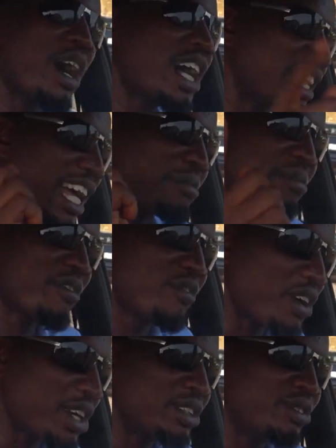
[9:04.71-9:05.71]
unlike
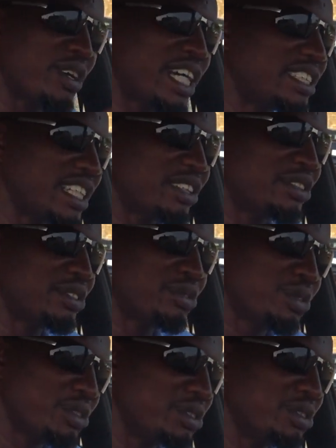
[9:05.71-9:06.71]
before, the dual circuit
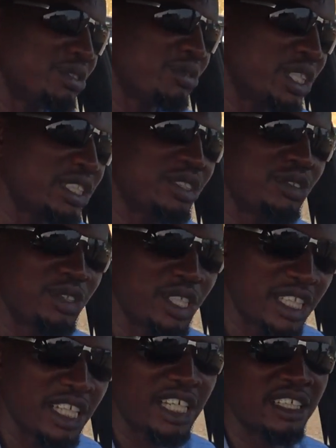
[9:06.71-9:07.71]
wasn't
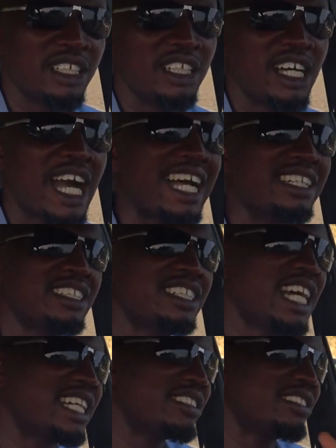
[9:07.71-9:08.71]
doing that, and
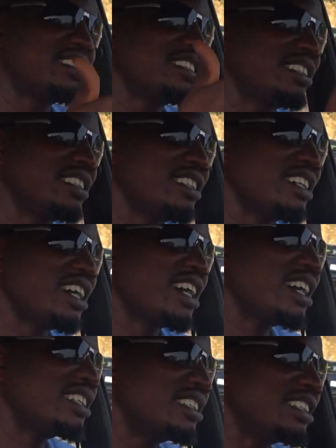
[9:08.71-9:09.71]
yet
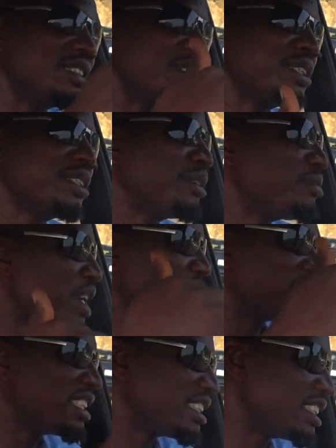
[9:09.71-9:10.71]
the
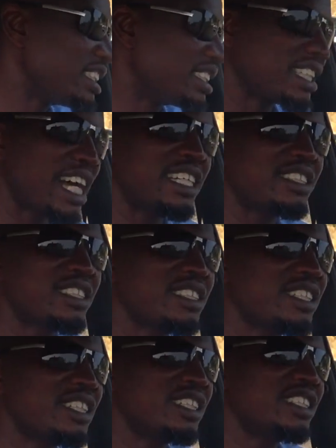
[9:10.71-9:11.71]
braking distance
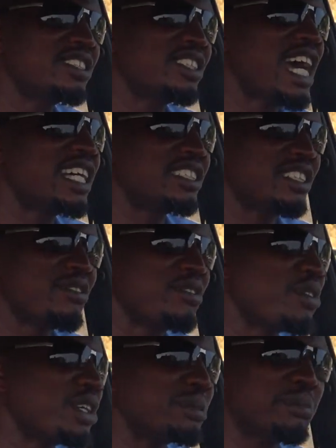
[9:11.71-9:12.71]
is as if
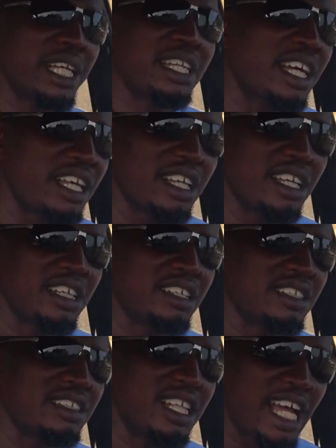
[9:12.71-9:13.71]
it was better
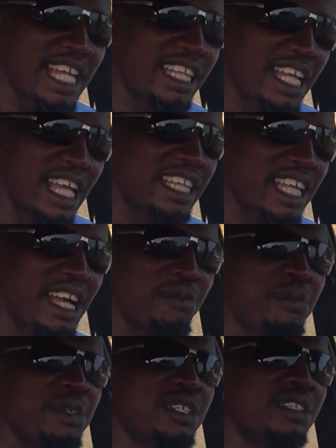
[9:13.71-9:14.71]
than at that time.
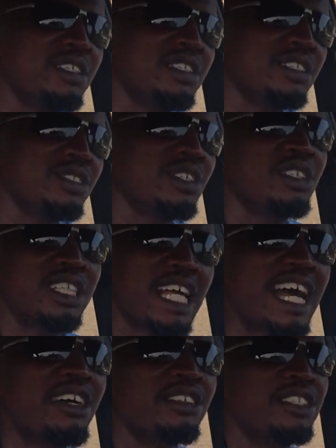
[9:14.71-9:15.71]
So now